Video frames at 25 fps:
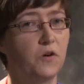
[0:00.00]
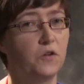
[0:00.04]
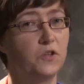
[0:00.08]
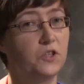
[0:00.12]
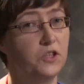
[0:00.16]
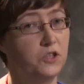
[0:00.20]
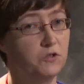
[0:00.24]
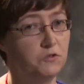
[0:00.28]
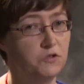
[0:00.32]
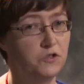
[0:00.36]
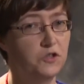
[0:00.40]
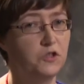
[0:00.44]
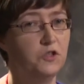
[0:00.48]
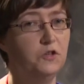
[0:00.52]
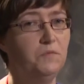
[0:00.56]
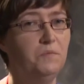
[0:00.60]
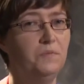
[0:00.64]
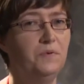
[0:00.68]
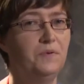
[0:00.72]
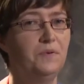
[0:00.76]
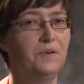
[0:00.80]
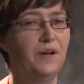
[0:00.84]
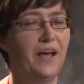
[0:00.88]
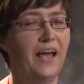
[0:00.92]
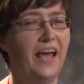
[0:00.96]
on YouTube,
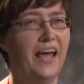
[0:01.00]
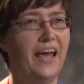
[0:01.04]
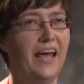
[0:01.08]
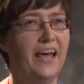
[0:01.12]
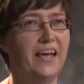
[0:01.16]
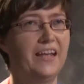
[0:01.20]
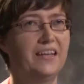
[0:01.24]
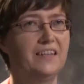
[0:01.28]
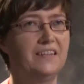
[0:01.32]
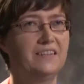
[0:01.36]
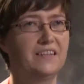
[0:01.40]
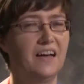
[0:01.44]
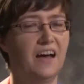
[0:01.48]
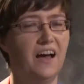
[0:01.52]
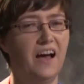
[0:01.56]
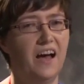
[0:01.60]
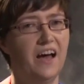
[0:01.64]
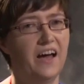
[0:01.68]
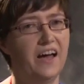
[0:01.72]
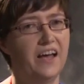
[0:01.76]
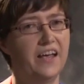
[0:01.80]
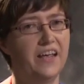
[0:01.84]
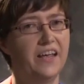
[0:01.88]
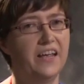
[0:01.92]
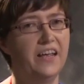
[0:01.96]
and
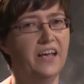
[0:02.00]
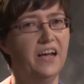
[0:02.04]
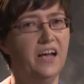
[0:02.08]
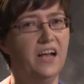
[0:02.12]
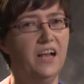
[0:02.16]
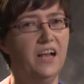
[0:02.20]
I